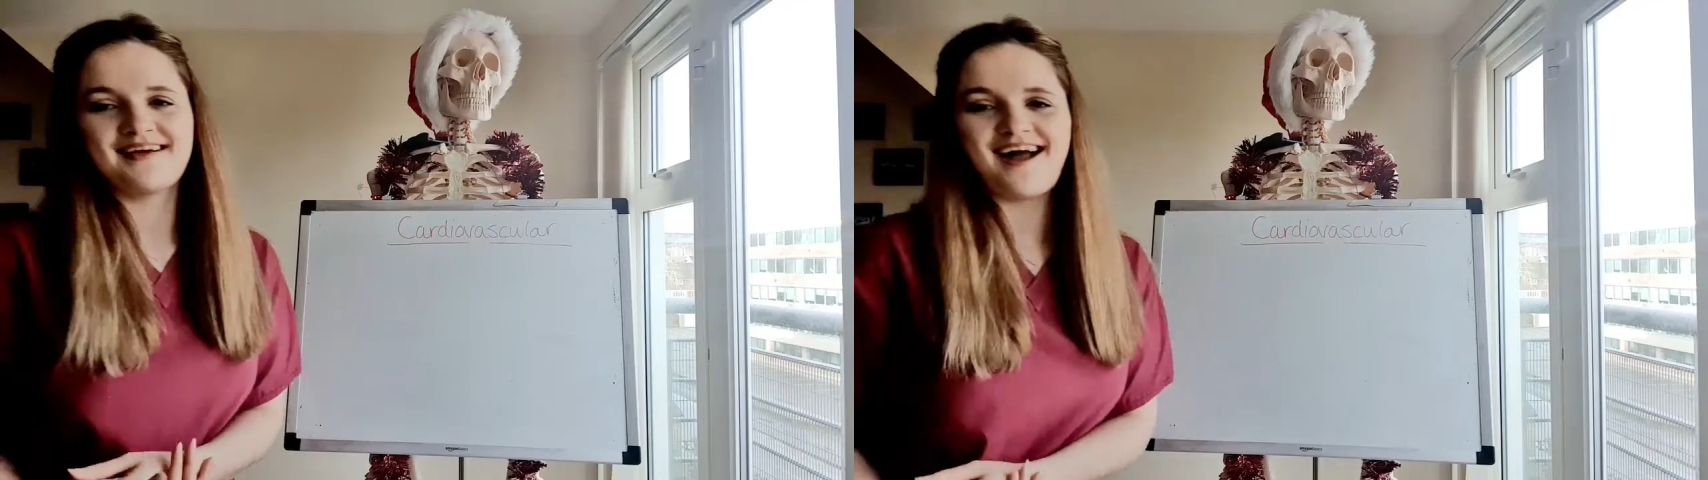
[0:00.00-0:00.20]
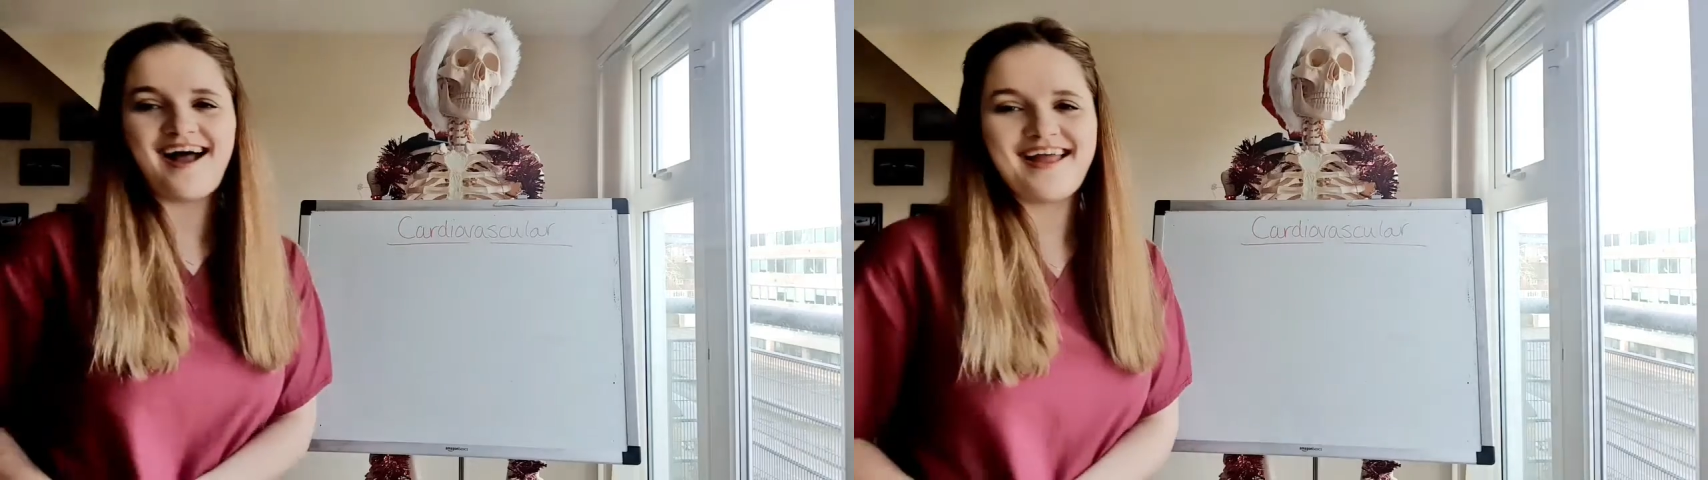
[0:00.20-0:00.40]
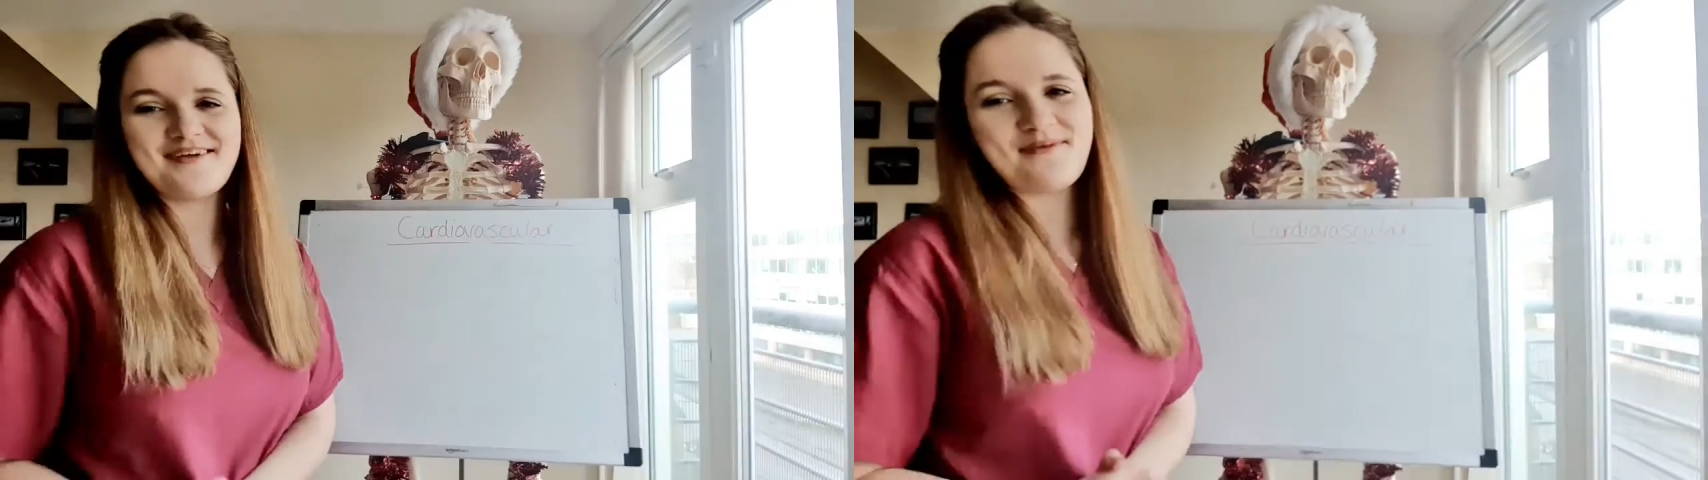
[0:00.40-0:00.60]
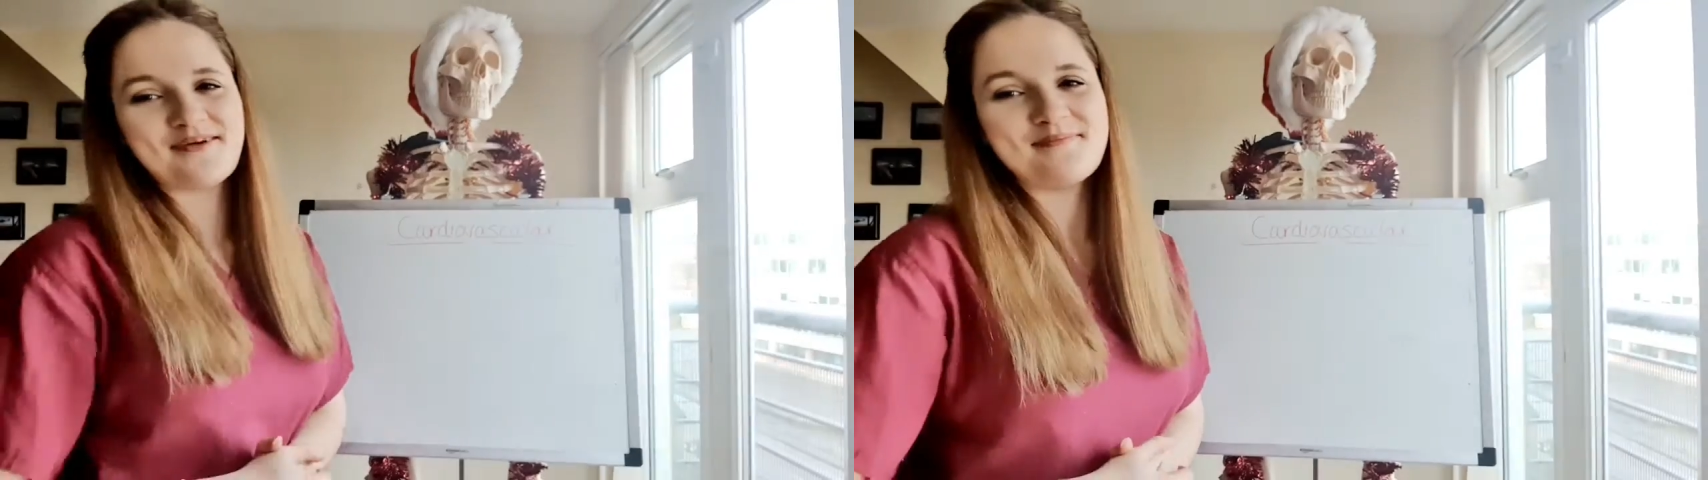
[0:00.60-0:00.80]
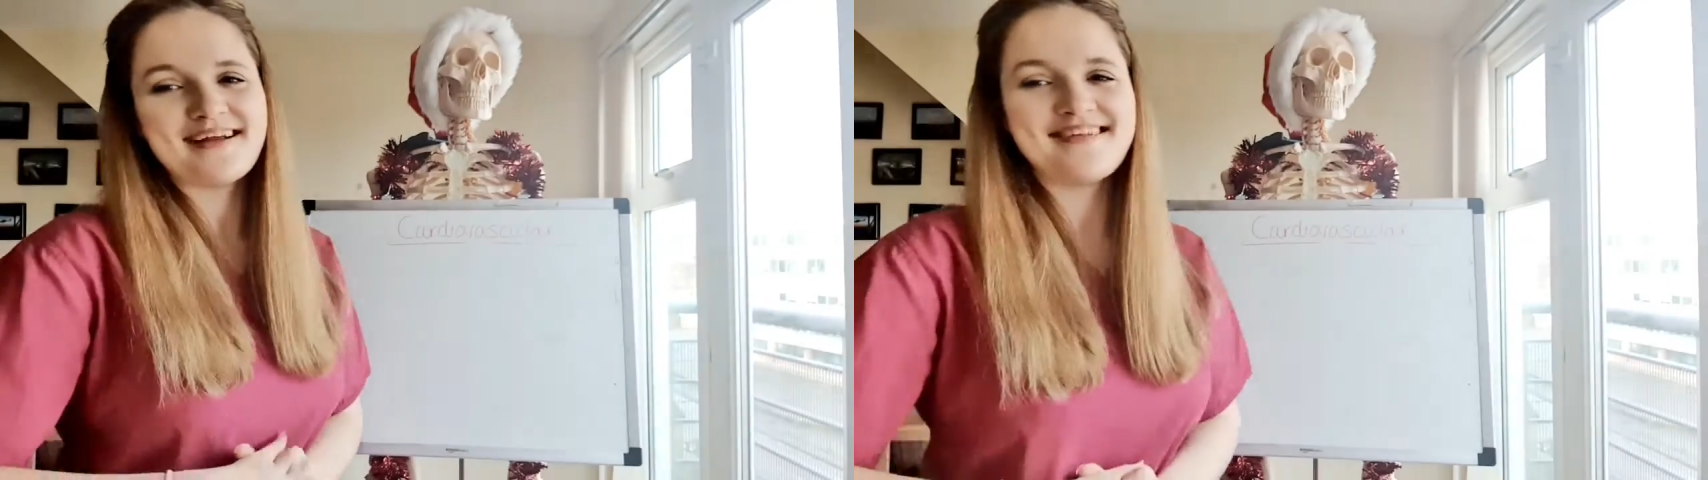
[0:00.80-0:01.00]
Hi, welcome
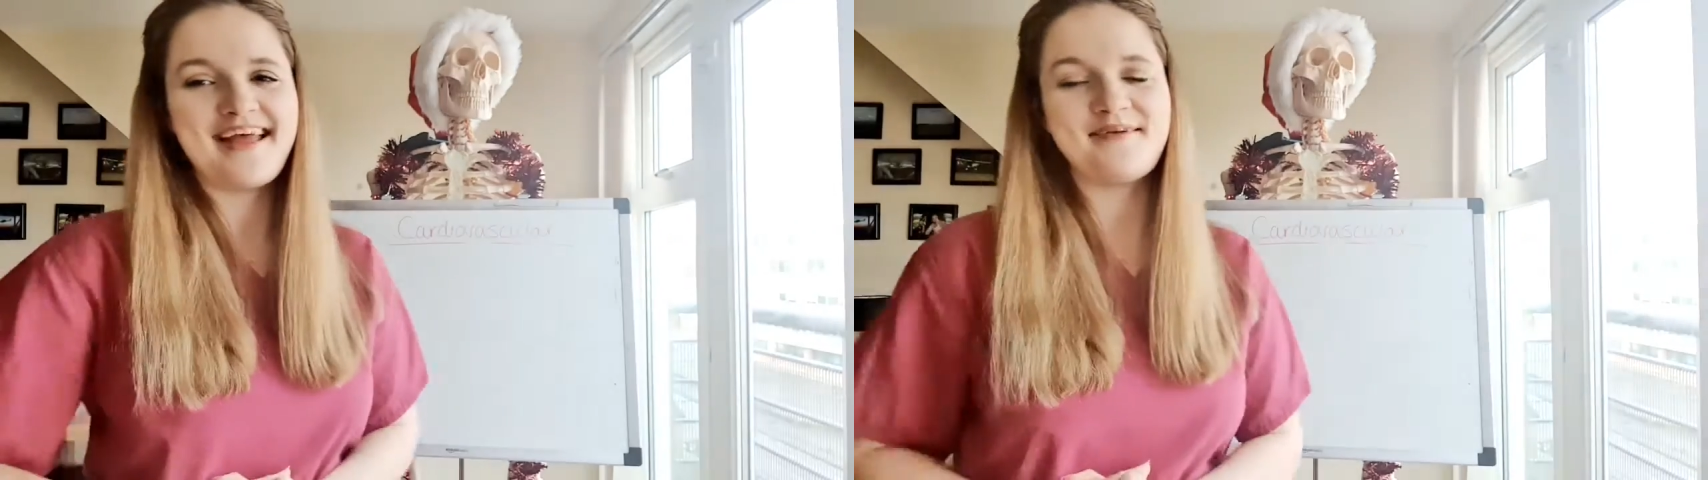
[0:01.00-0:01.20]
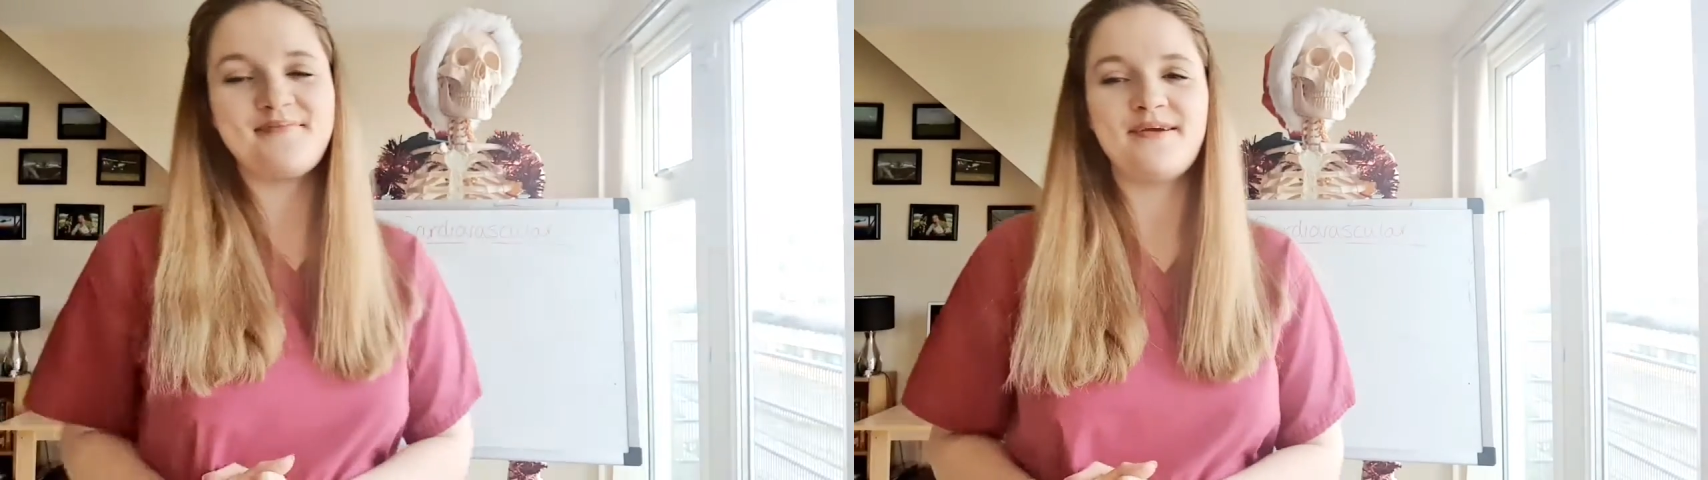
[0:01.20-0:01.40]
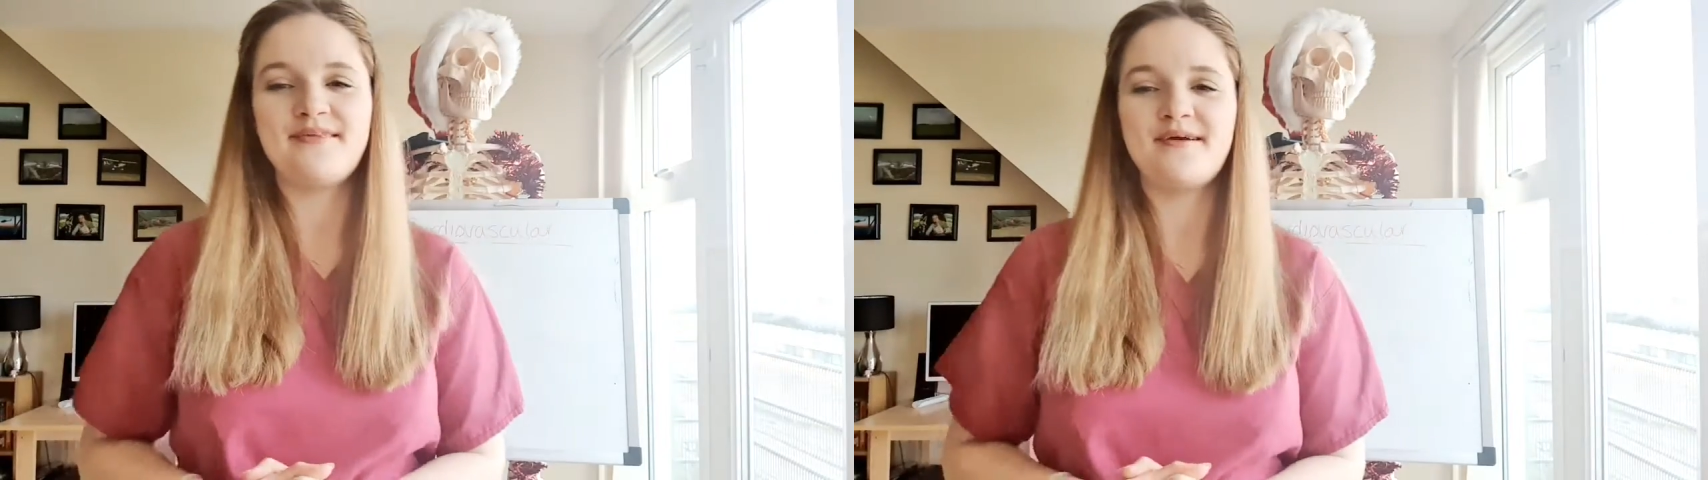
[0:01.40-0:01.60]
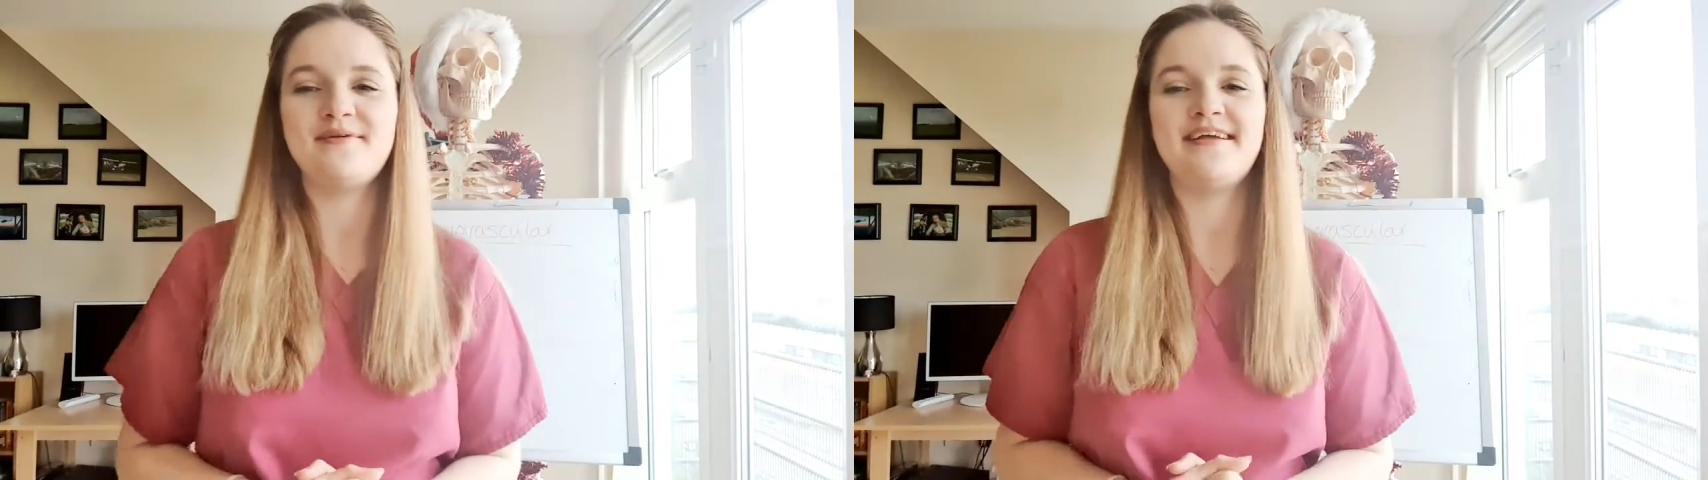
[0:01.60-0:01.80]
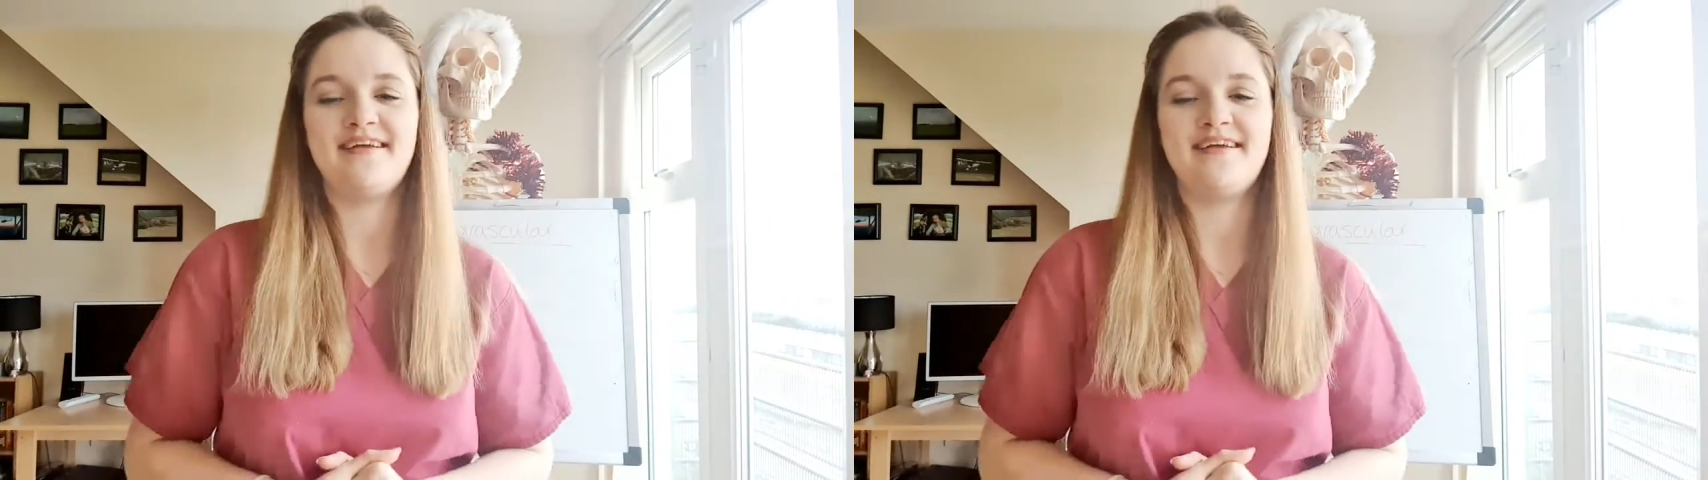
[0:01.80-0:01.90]
back to A&P with Emily.